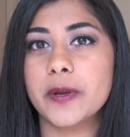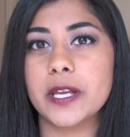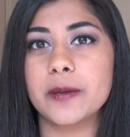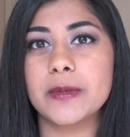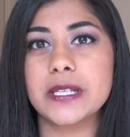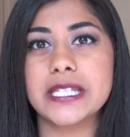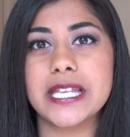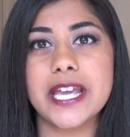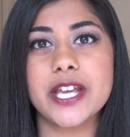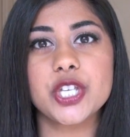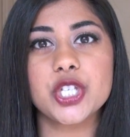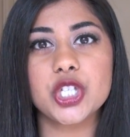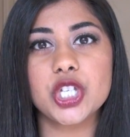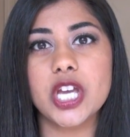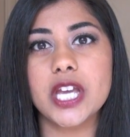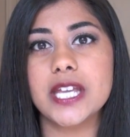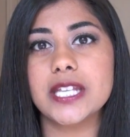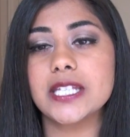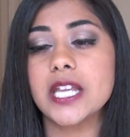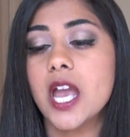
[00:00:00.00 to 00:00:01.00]

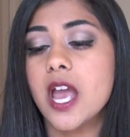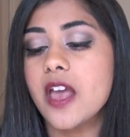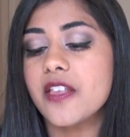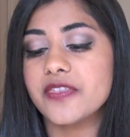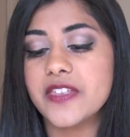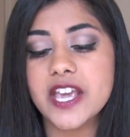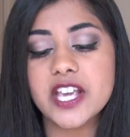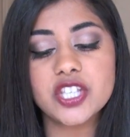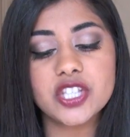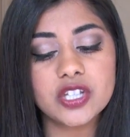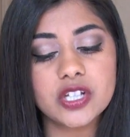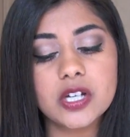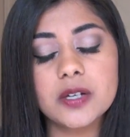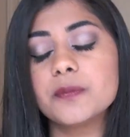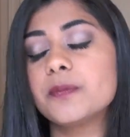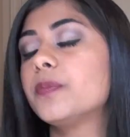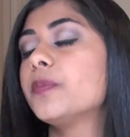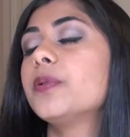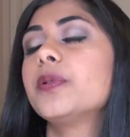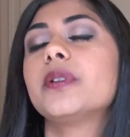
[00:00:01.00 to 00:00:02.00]
pigmentation. They
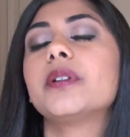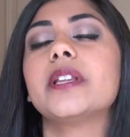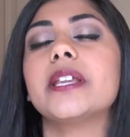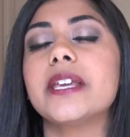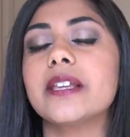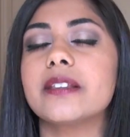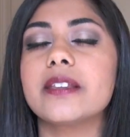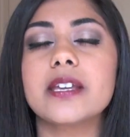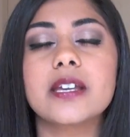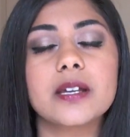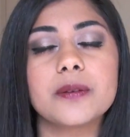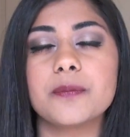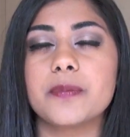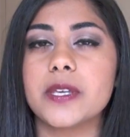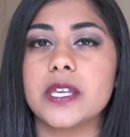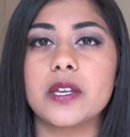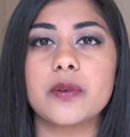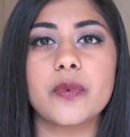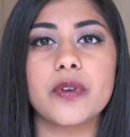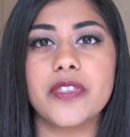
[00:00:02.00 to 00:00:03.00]
completely
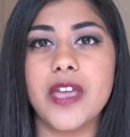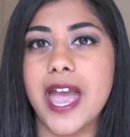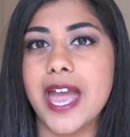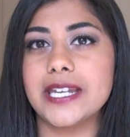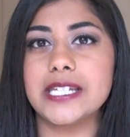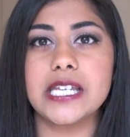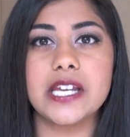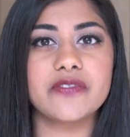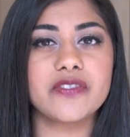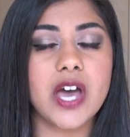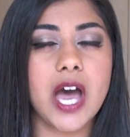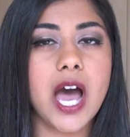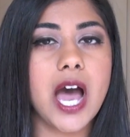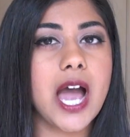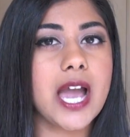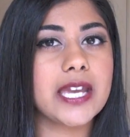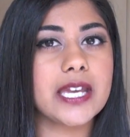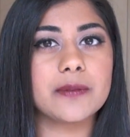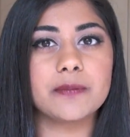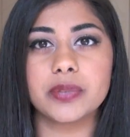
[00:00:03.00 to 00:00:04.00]
compete with any of the
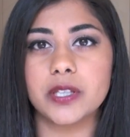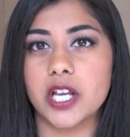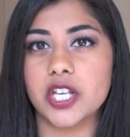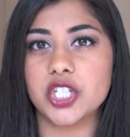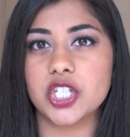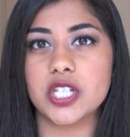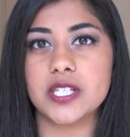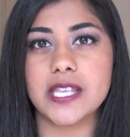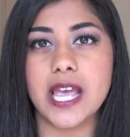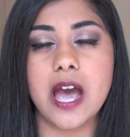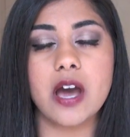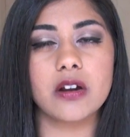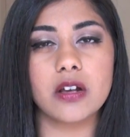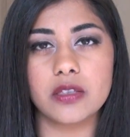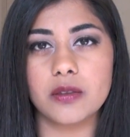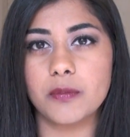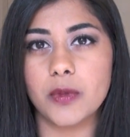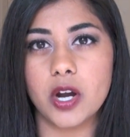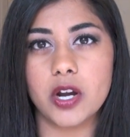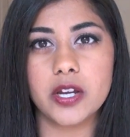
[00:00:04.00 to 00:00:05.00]
high-end blushes out
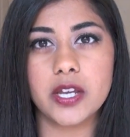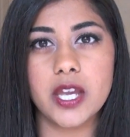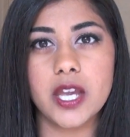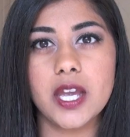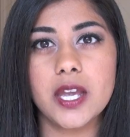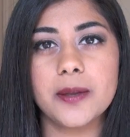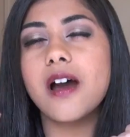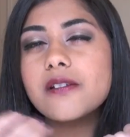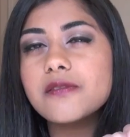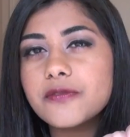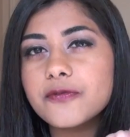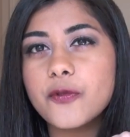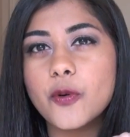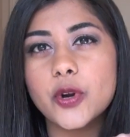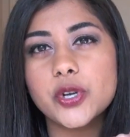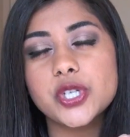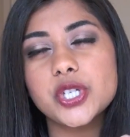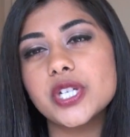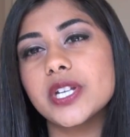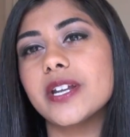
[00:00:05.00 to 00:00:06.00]
on the market.
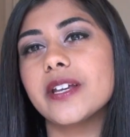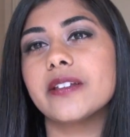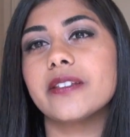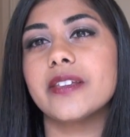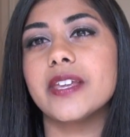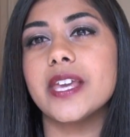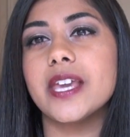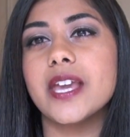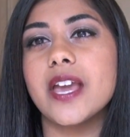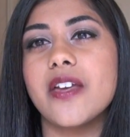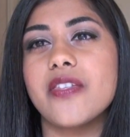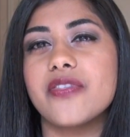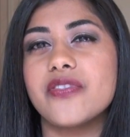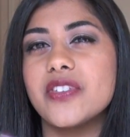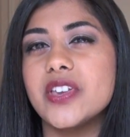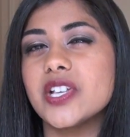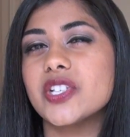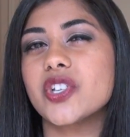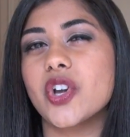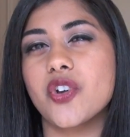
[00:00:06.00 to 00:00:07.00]
Unfortunately,
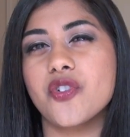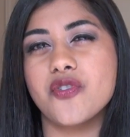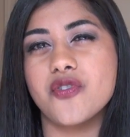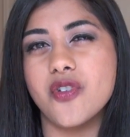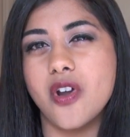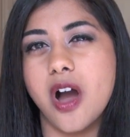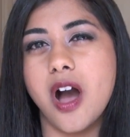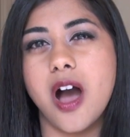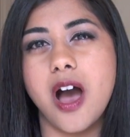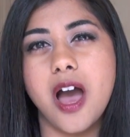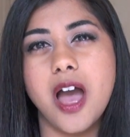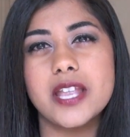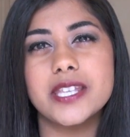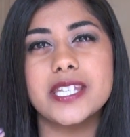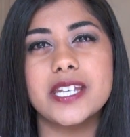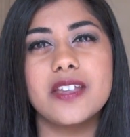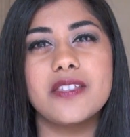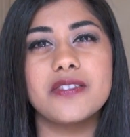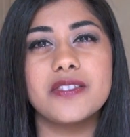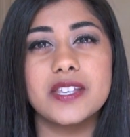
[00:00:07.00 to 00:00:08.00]
these are
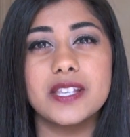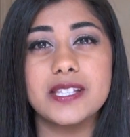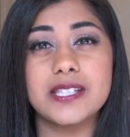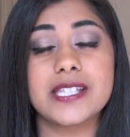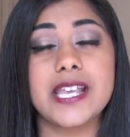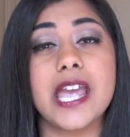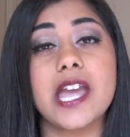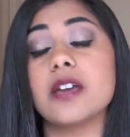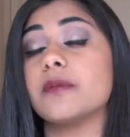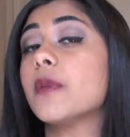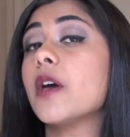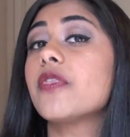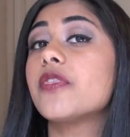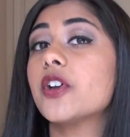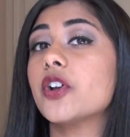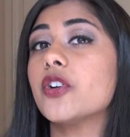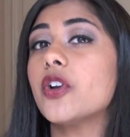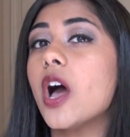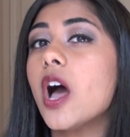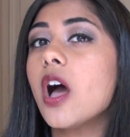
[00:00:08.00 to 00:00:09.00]
not the same.
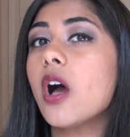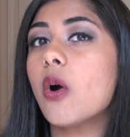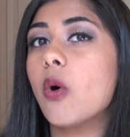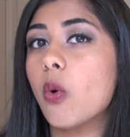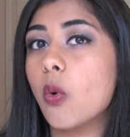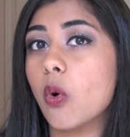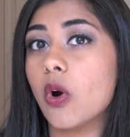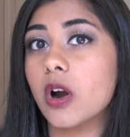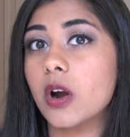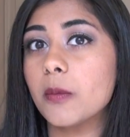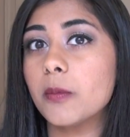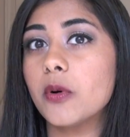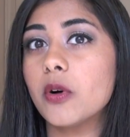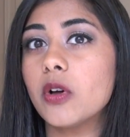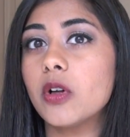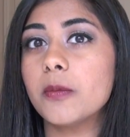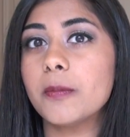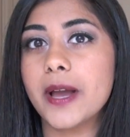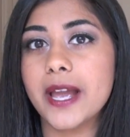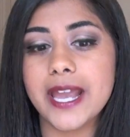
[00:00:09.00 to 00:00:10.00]
They're not
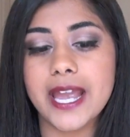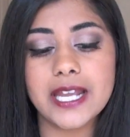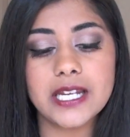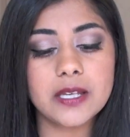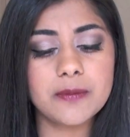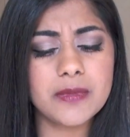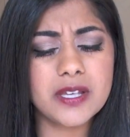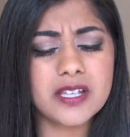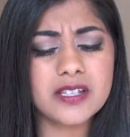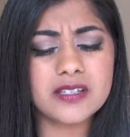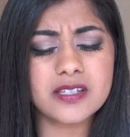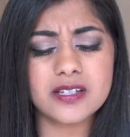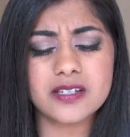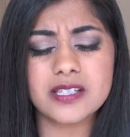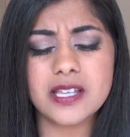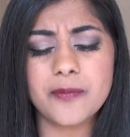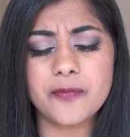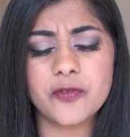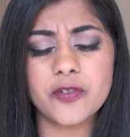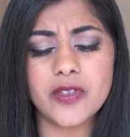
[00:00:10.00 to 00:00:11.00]
horrible by any means,
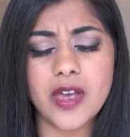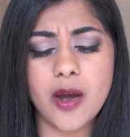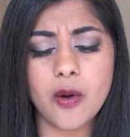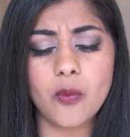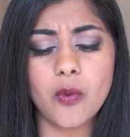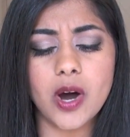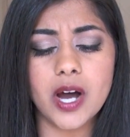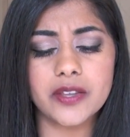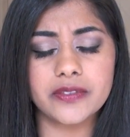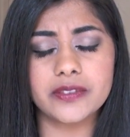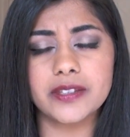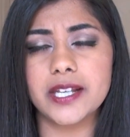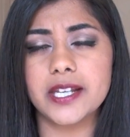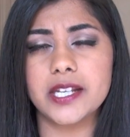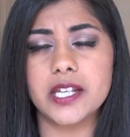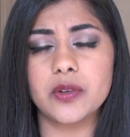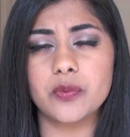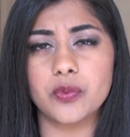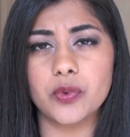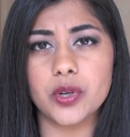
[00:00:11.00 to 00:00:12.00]
except for that one,
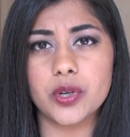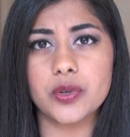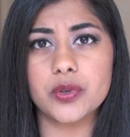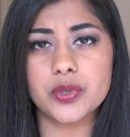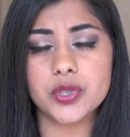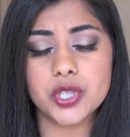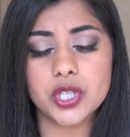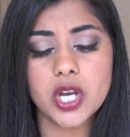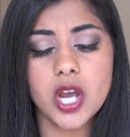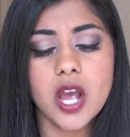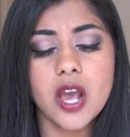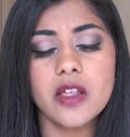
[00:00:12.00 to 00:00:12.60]
Lady Rouge.